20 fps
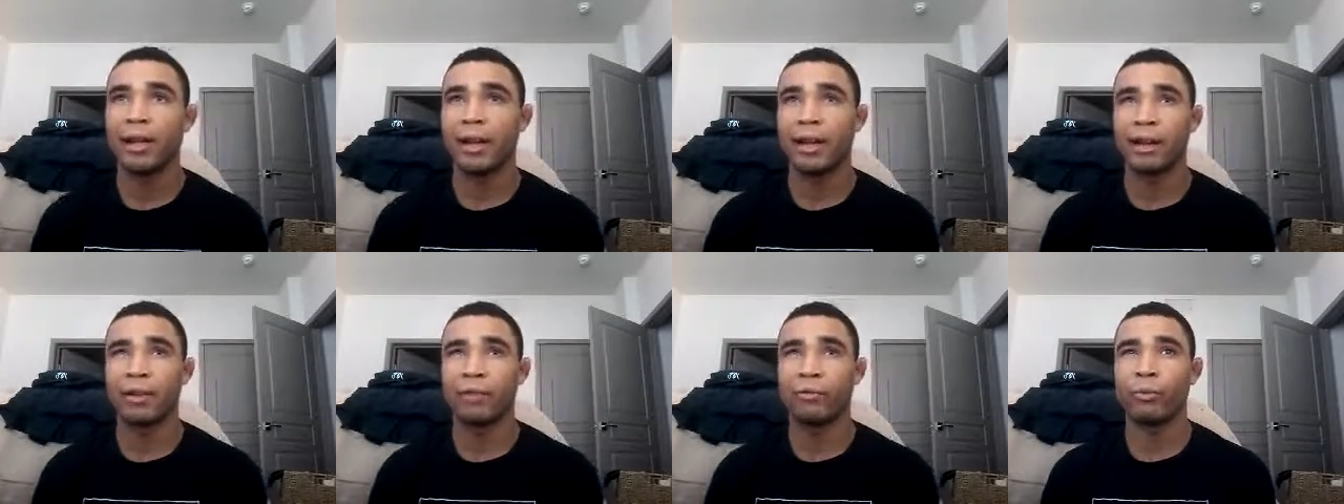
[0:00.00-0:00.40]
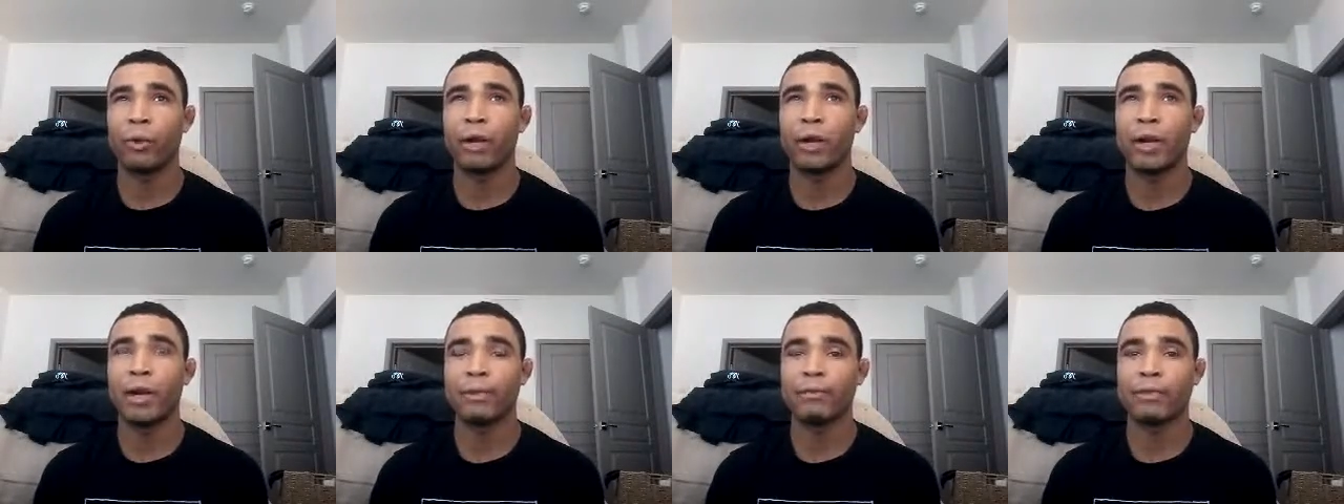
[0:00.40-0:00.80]
And
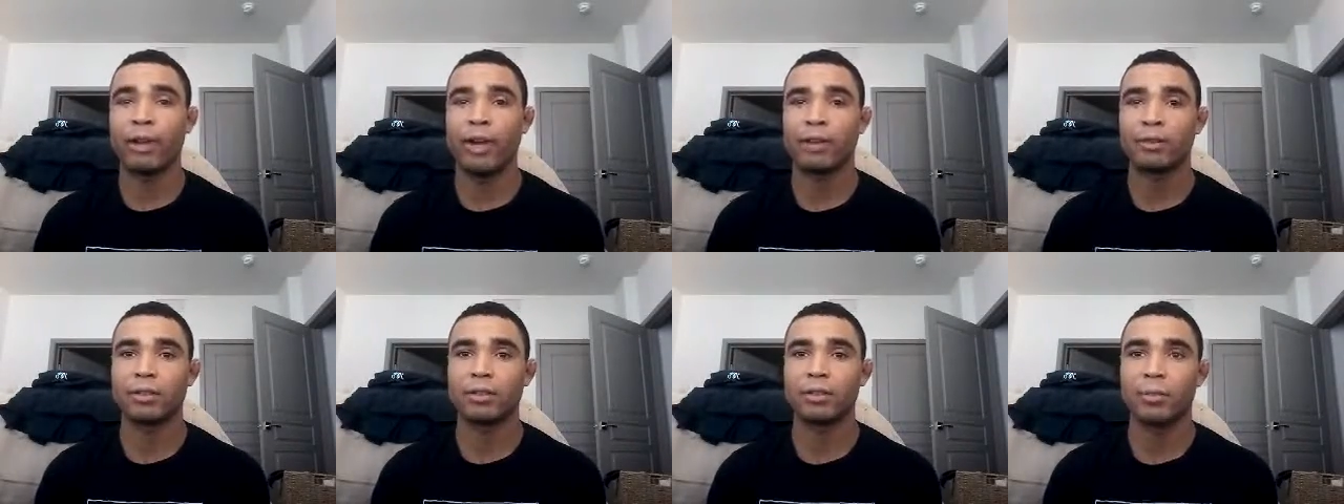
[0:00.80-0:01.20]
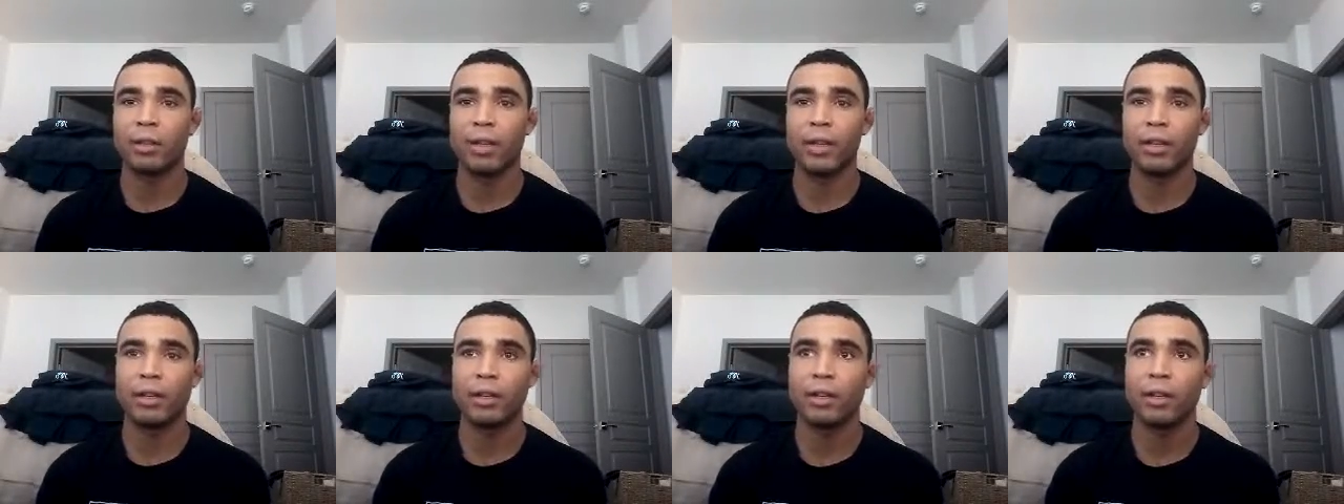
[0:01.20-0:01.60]
what I found to
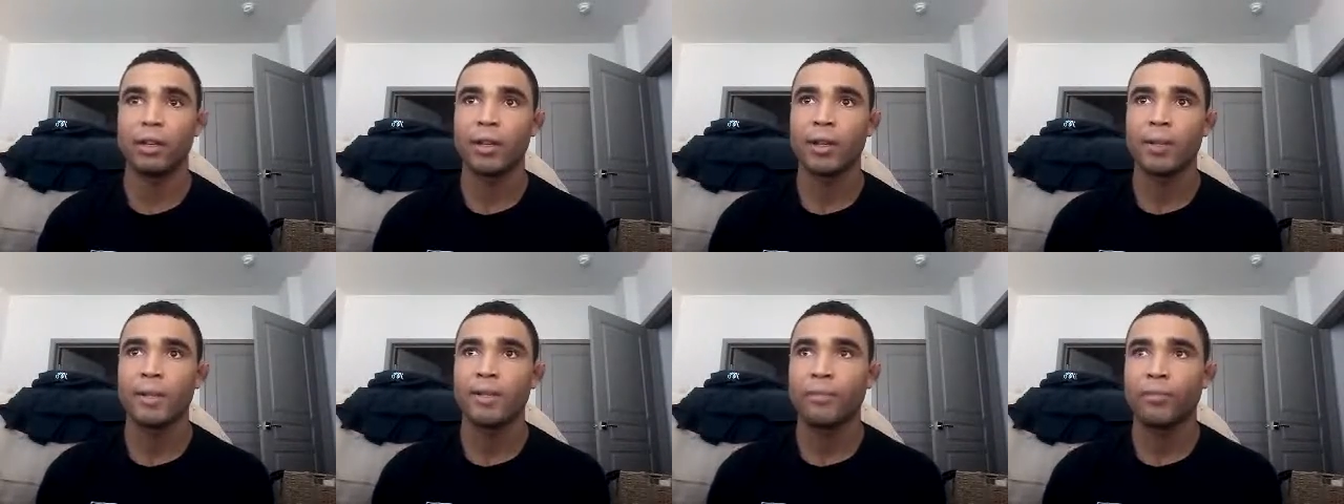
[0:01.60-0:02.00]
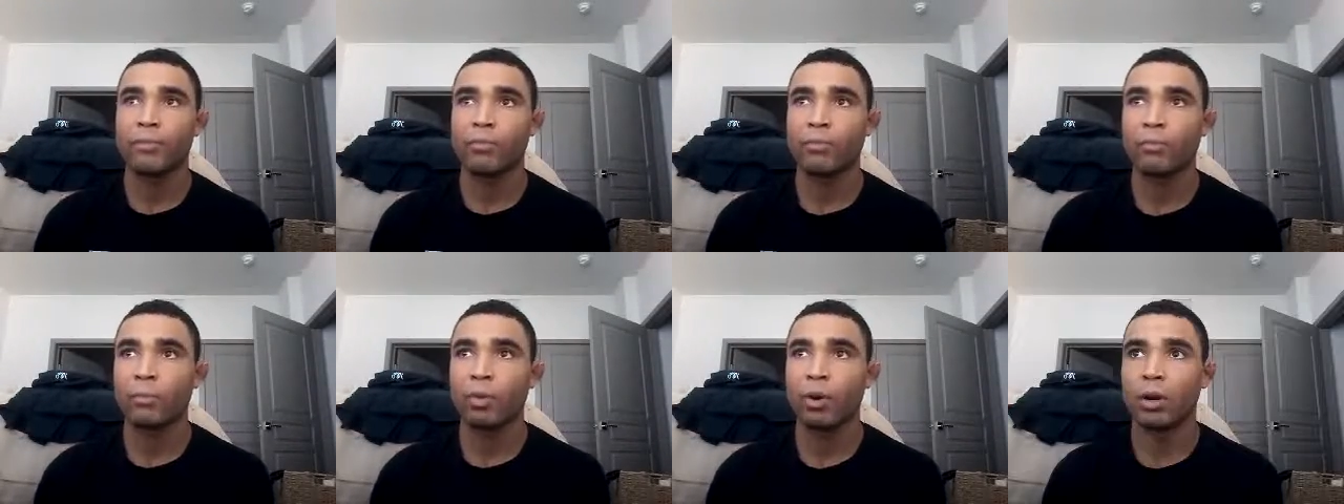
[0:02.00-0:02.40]
be
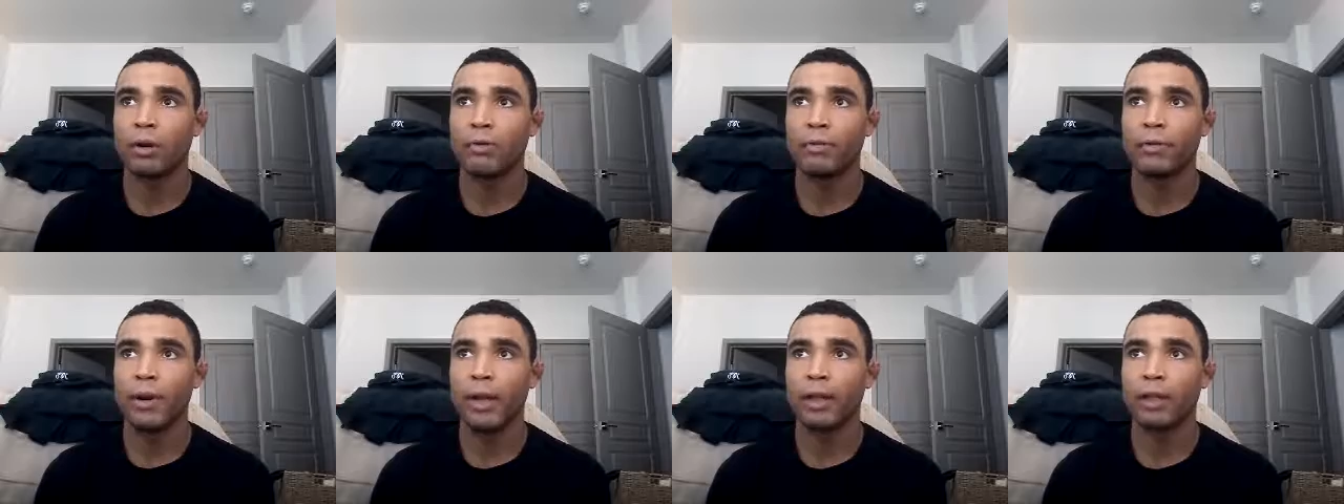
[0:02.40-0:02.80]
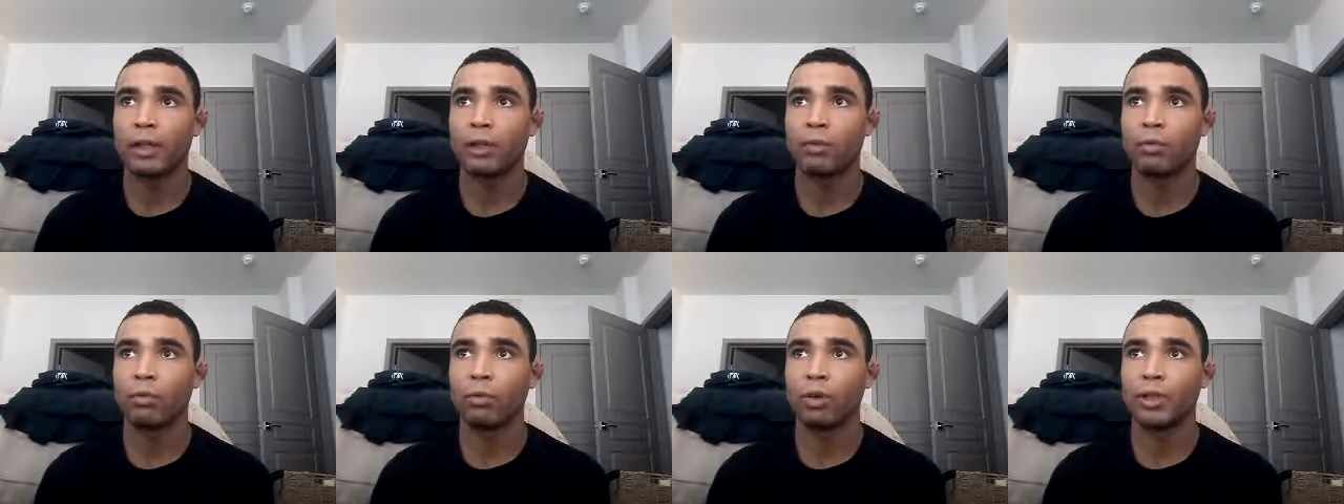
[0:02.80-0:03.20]
more
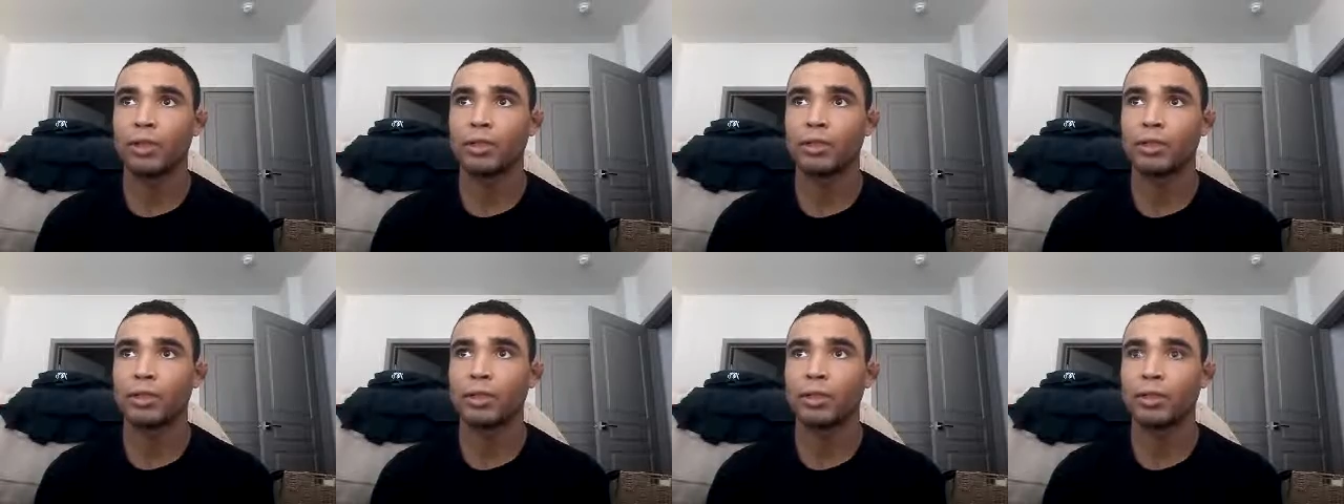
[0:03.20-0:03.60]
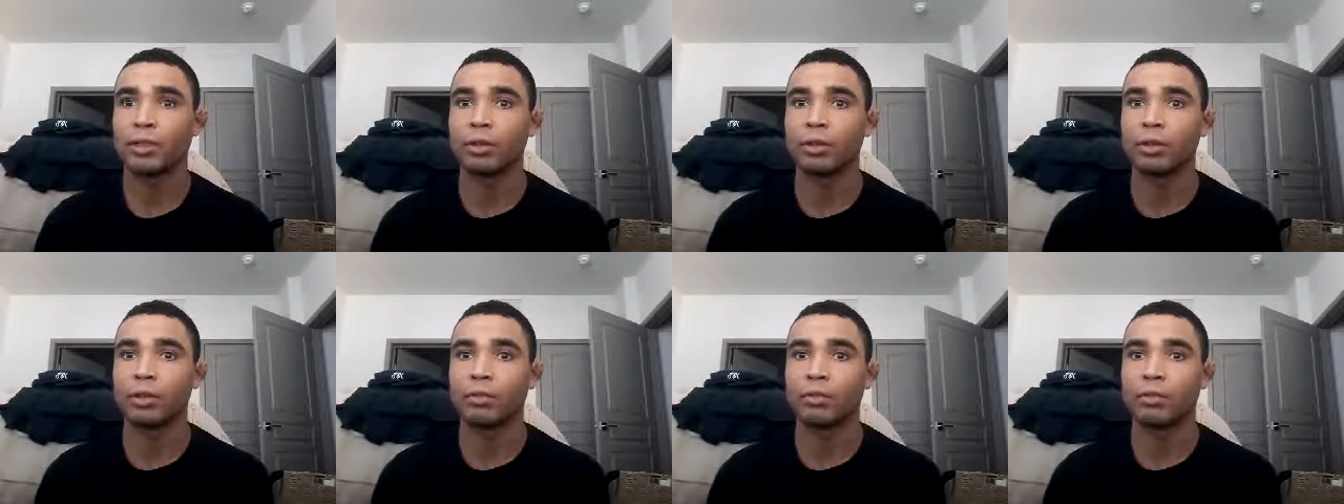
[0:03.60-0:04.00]
effective was
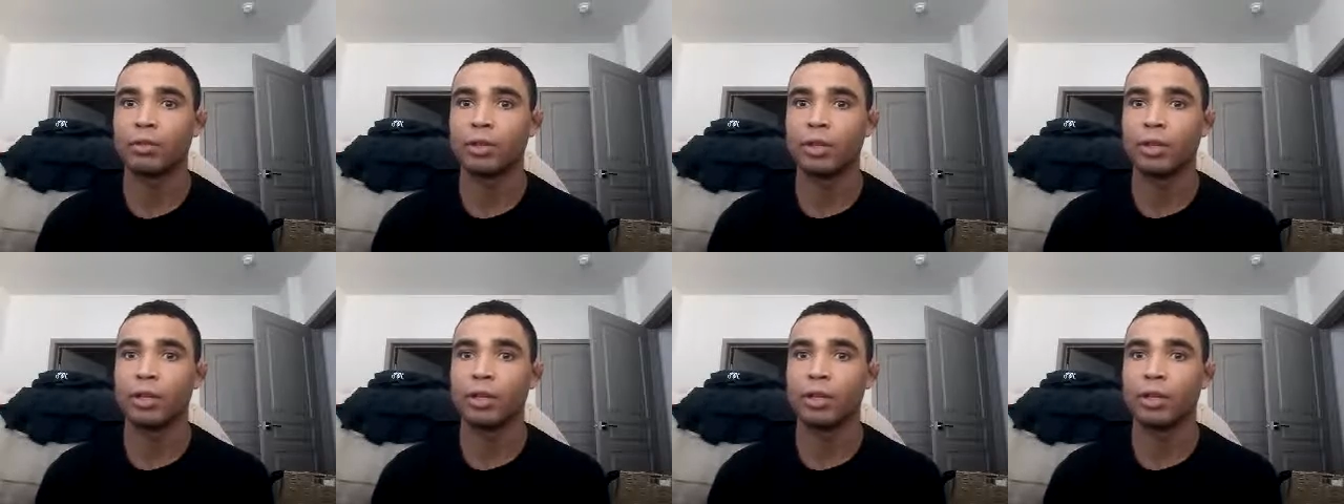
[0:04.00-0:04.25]
to